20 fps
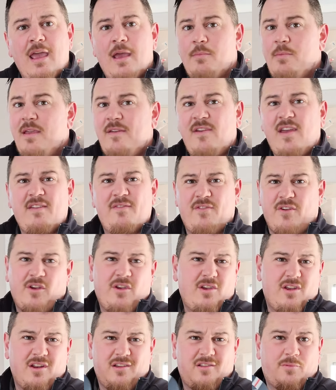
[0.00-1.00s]
And we have had
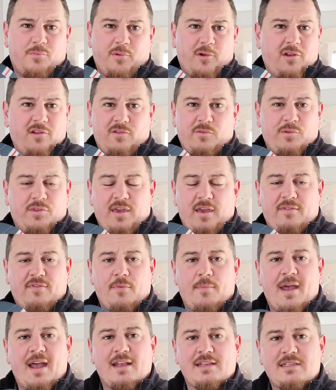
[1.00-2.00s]
very good experience with
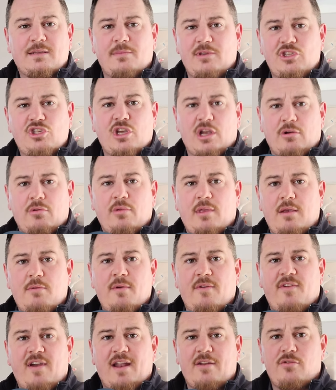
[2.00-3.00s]
FMS. I mean, generally
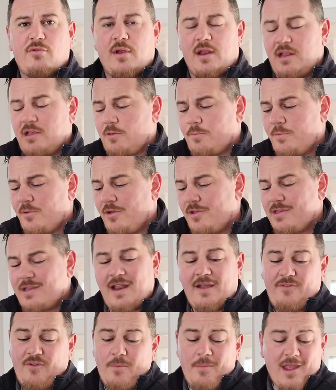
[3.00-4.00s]
we've had great experience and
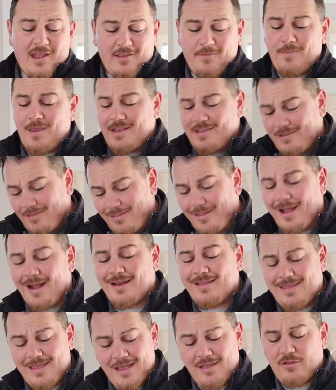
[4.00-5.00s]
FMS makes a lot
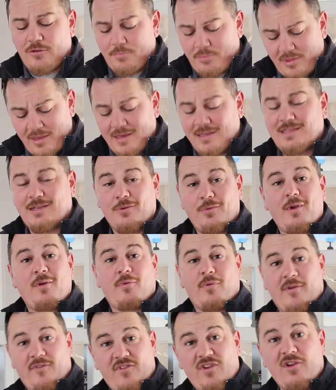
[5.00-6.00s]
of the other planes that we
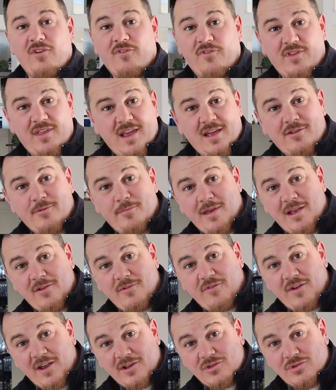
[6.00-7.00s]
review for the other
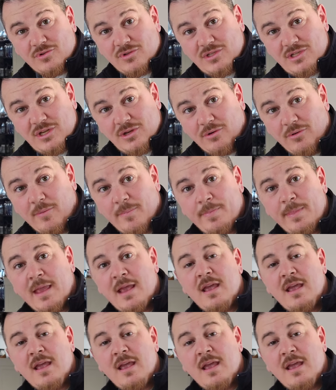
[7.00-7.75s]
manufacturers too.